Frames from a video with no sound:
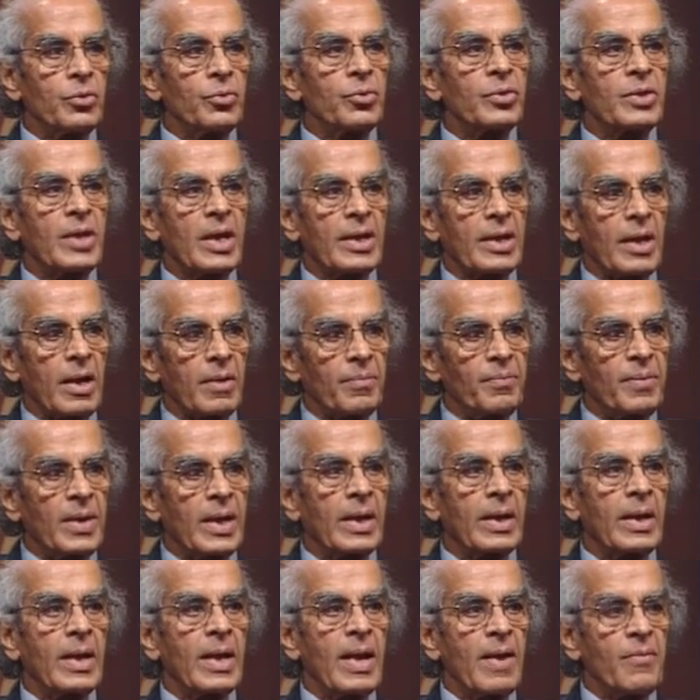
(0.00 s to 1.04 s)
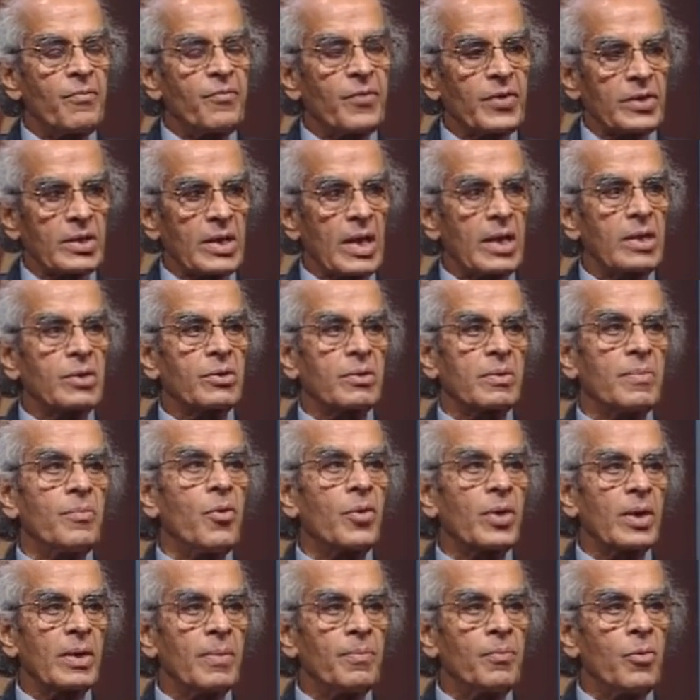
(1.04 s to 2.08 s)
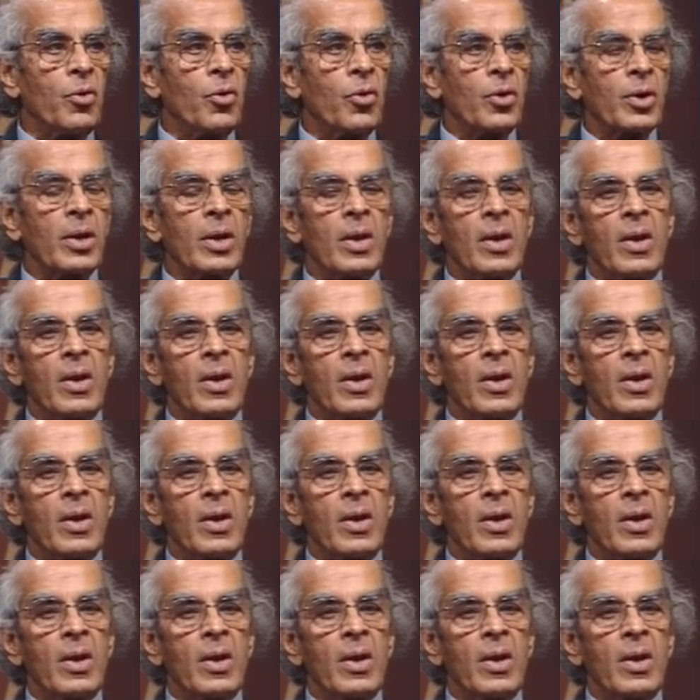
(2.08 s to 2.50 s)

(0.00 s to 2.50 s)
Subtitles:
that are being emphasized more and more,